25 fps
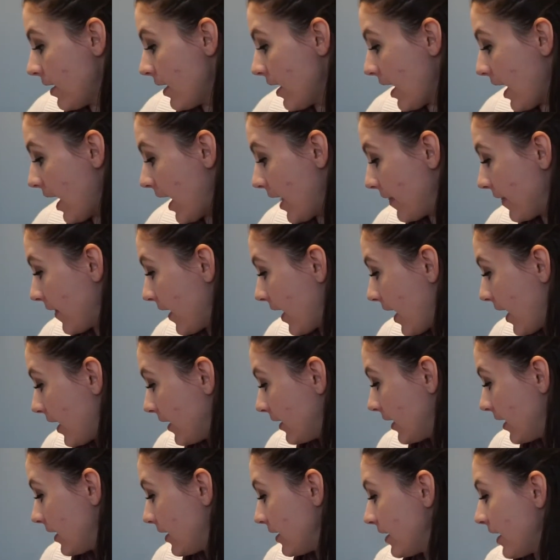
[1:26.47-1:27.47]
And
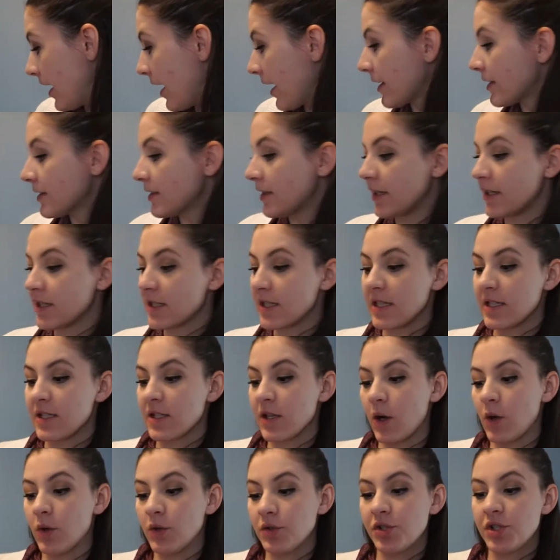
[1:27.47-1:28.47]
then next is this
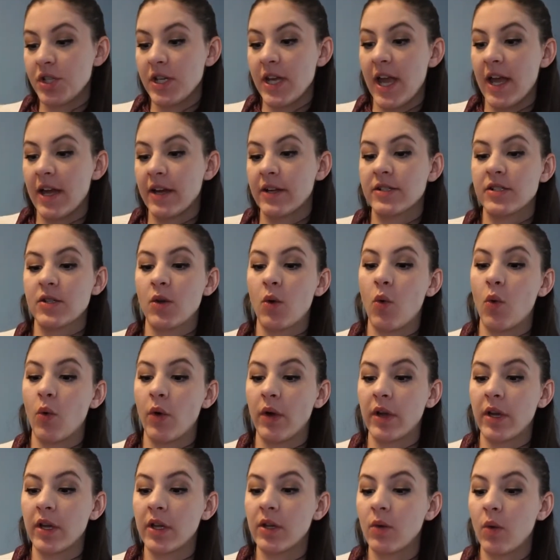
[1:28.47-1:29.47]
OGX
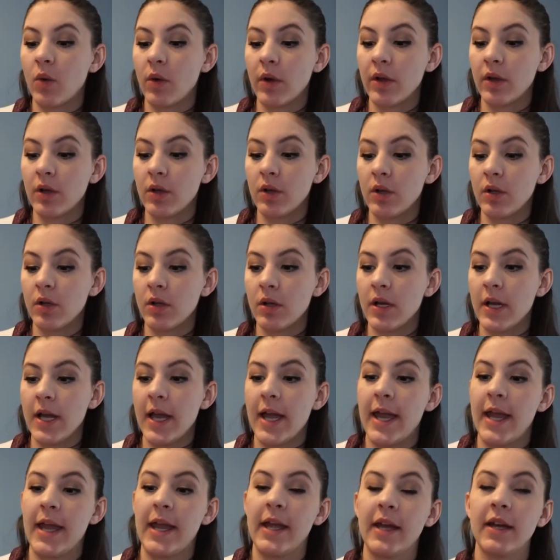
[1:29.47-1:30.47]
Orchid Oil,
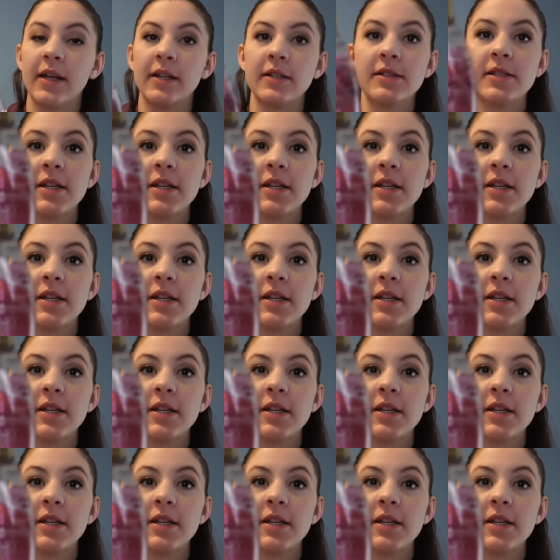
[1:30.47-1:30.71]
and